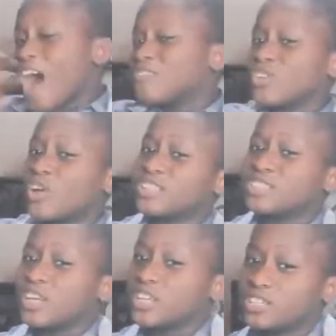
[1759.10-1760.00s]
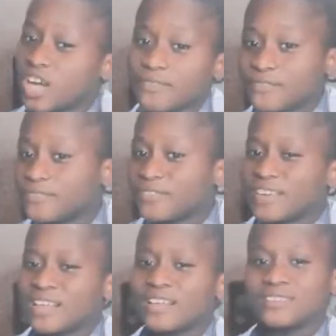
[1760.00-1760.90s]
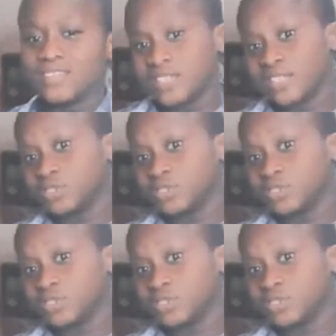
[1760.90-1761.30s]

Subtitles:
Having knowledge is not enough, but